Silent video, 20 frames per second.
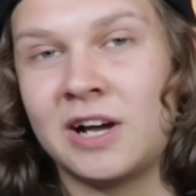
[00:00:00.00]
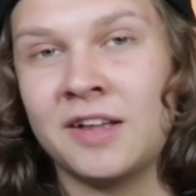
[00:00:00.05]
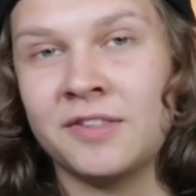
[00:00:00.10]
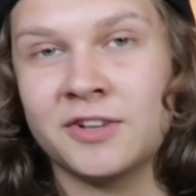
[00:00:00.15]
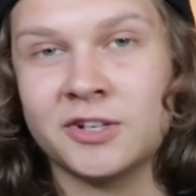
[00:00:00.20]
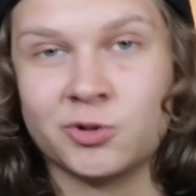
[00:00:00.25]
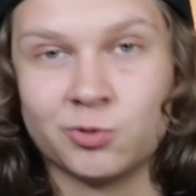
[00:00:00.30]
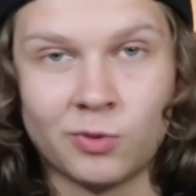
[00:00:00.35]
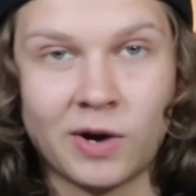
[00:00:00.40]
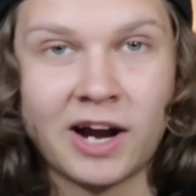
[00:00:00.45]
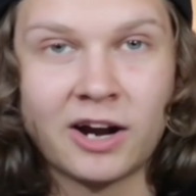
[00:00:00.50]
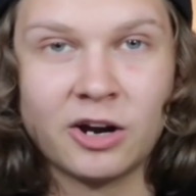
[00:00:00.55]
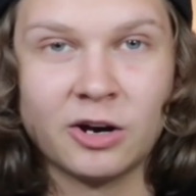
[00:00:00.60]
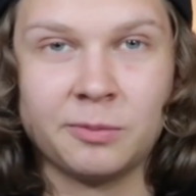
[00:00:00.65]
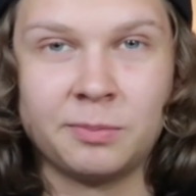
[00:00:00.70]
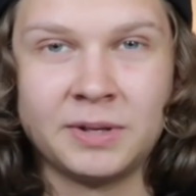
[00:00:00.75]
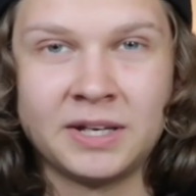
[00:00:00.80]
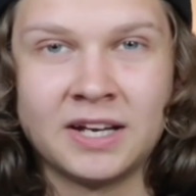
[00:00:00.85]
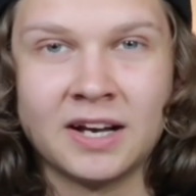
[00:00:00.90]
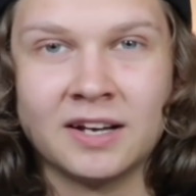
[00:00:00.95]
on this
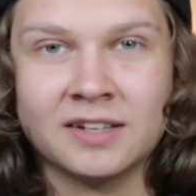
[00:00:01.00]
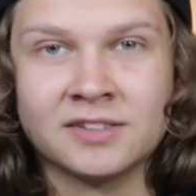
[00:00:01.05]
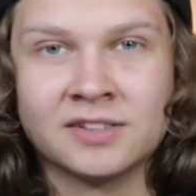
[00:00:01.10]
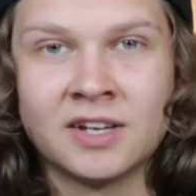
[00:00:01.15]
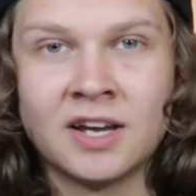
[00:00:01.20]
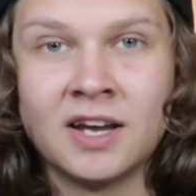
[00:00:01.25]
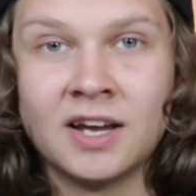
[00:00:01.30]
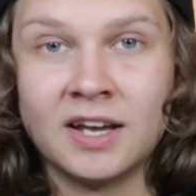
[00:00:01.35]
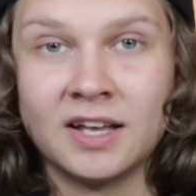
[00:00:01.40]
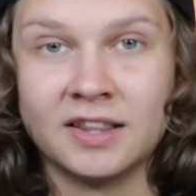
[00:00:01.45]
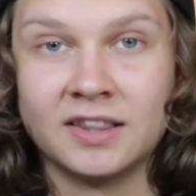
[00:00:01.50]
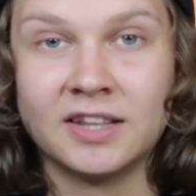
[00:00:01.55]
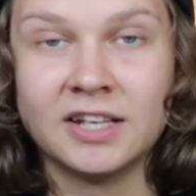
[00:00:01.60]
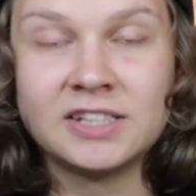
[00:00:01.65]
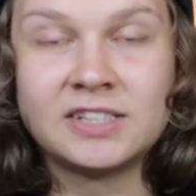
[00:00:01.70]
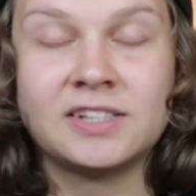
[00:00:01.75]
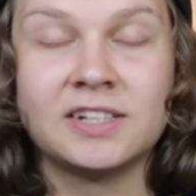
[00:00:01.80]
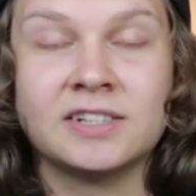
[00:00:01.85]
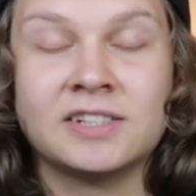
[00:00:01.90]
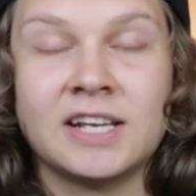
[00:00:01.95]
record because
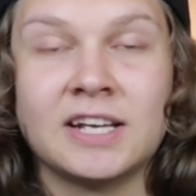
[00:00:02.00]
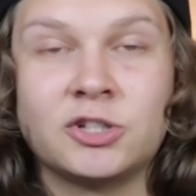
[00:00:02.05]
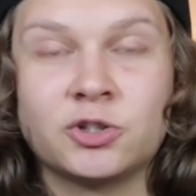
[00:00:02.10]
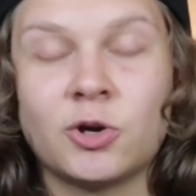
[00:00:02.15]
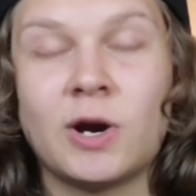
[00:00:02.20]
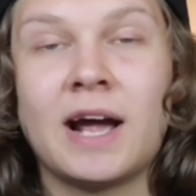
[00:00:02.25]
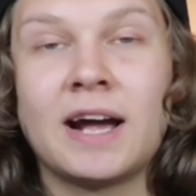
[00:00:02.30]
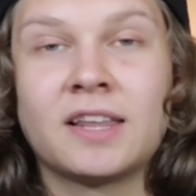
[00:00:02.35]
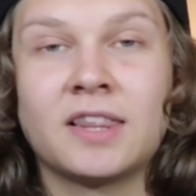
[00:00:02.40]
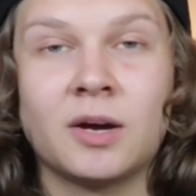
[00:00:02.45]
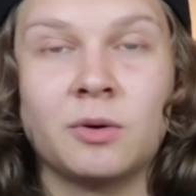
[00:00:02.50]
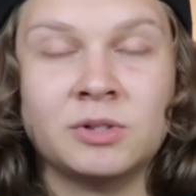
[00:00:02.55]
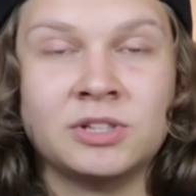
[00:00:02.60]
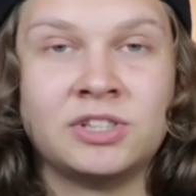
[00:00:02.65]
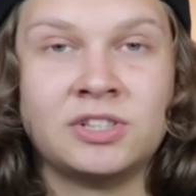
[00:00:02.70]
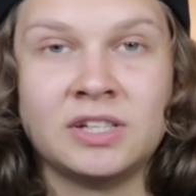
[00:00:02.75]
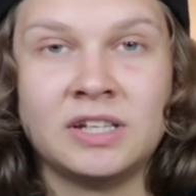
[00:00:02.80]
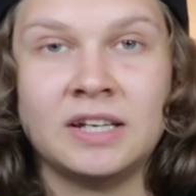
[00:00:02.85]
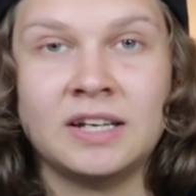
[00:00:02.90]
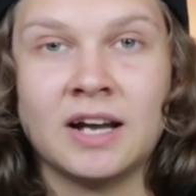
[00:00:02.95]
this is a track that was
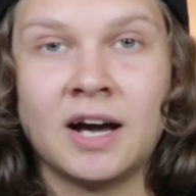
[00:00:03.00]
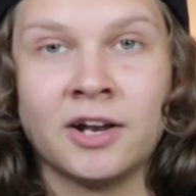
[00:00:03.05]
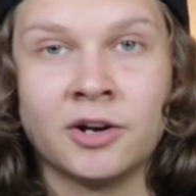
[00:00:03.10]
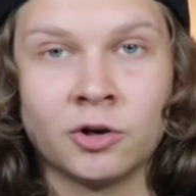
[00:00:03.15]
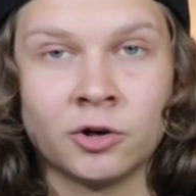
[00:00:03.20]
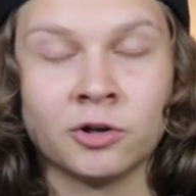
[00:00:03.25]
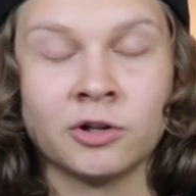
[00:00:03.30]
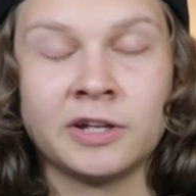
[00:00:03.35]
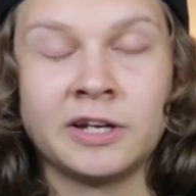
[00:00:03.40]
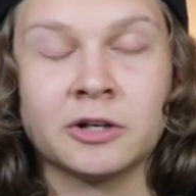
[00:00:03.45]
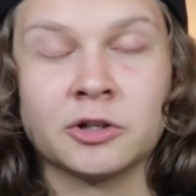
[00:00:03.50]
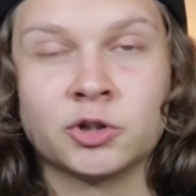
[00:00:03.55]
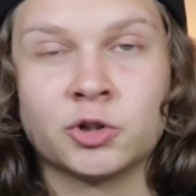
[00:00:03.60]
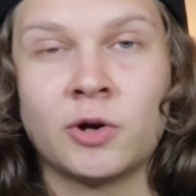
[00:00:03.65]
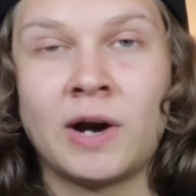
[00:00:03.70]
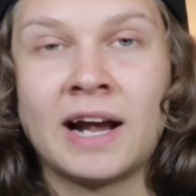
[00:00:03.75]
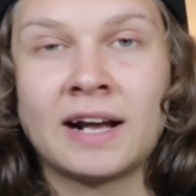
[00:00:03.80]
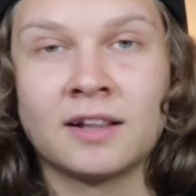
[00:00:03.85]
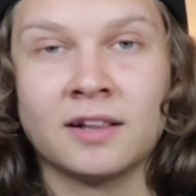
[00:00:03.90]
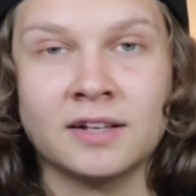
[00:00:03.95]
seen on earlier
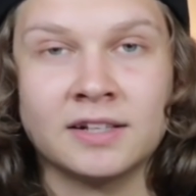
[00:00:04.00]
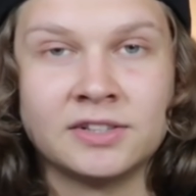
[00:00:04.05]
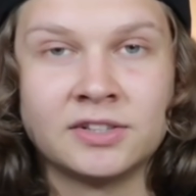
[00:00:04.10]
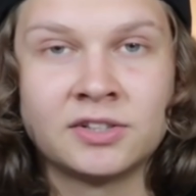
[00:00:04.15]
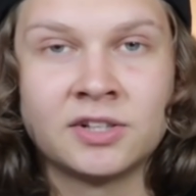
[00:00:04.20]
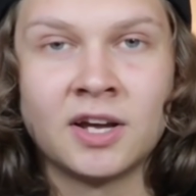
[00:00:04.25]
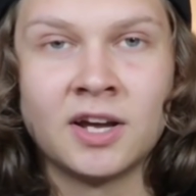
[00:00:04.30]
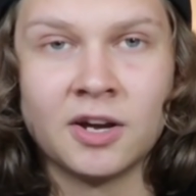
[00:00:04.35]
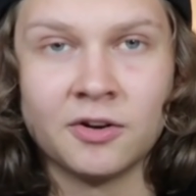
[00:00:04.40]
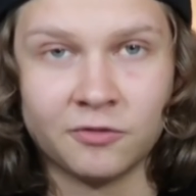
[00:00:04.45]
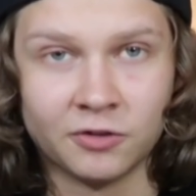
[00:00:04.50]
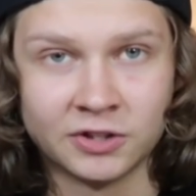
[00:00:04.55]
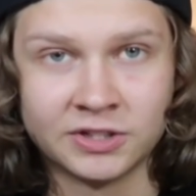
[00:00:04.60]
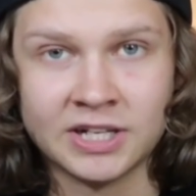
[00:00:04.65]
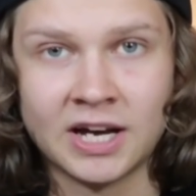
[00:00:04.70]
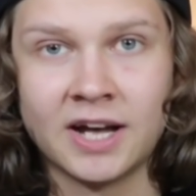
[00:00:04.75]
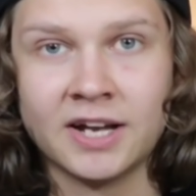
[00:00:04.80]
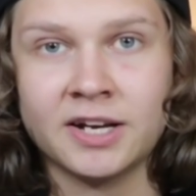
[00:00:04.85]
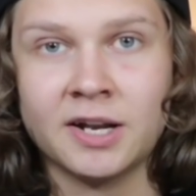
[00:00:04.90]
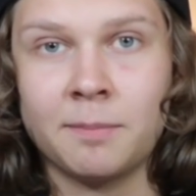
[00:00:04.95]
track lists for
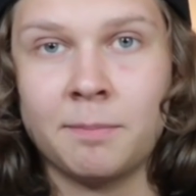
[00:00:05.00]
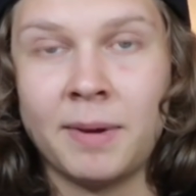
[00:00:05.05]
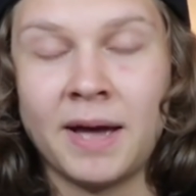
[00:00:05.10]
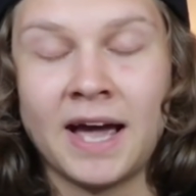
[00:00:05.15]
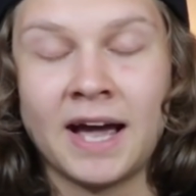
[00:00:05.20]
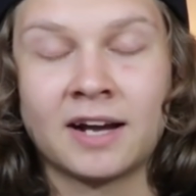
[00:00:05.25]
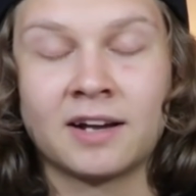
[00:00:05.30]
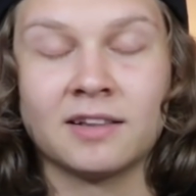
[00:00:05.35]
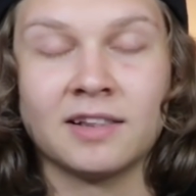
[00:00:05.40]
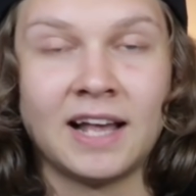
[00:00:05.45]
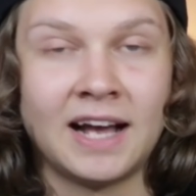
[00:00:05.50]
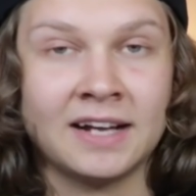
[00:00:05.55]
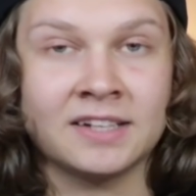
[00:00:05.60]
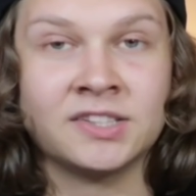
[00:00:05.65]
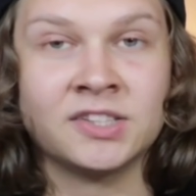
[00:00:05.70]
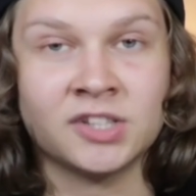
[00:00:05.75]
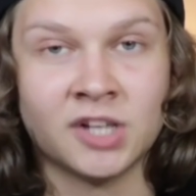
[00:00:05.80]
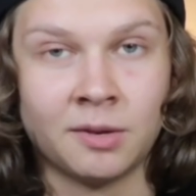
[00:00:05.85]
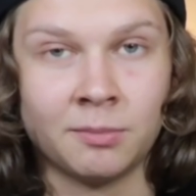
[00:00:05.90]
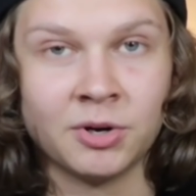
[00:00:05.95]
Donda back
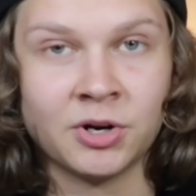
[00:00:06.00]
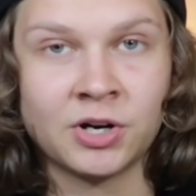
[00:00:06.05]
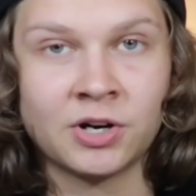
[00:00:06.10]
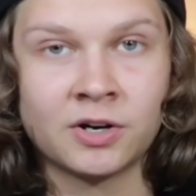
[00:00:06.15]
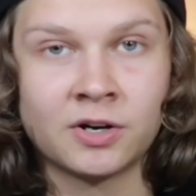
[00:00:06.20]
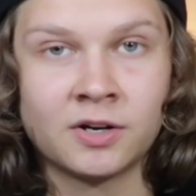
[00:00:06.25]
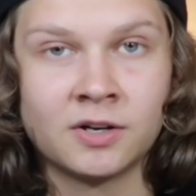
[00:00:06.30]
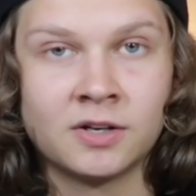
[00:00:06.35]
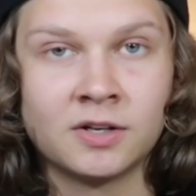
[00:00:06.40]
last summer.